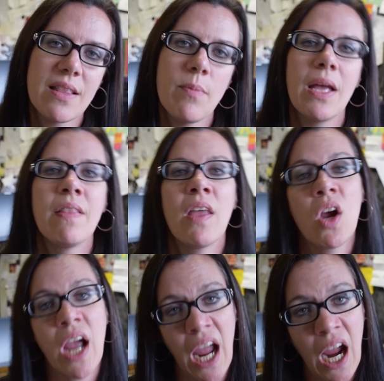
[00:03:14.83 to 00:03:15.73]
them in their
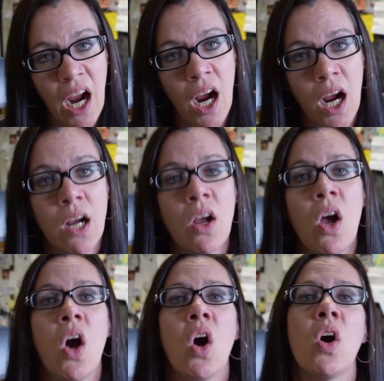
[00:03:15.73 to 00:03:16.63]
hair
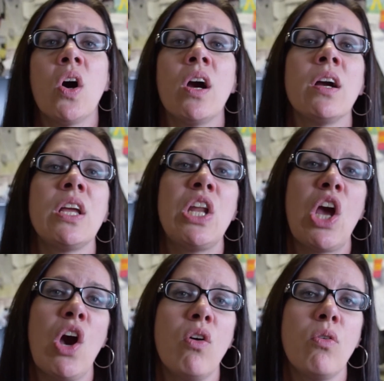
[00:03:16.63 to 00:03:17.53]
or,
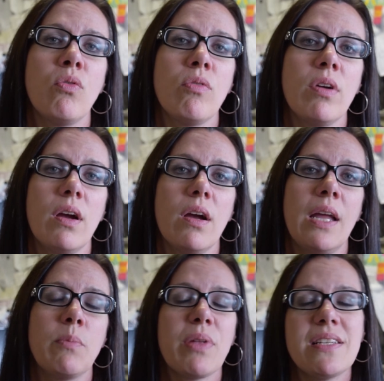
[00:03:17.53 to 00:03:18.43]

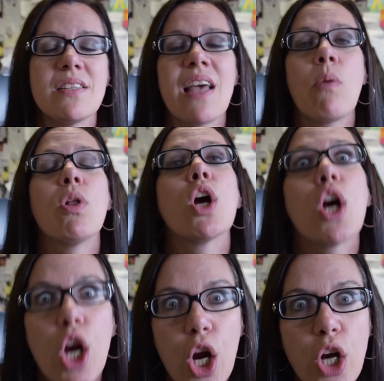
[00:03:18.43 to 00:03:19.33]
in places that will
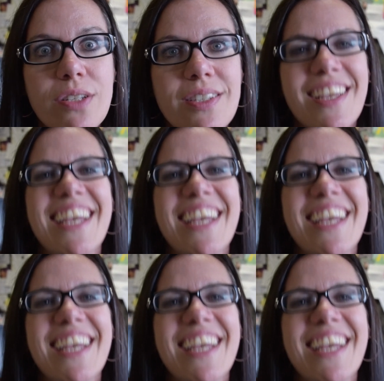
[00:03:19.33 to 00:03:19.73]
hurt.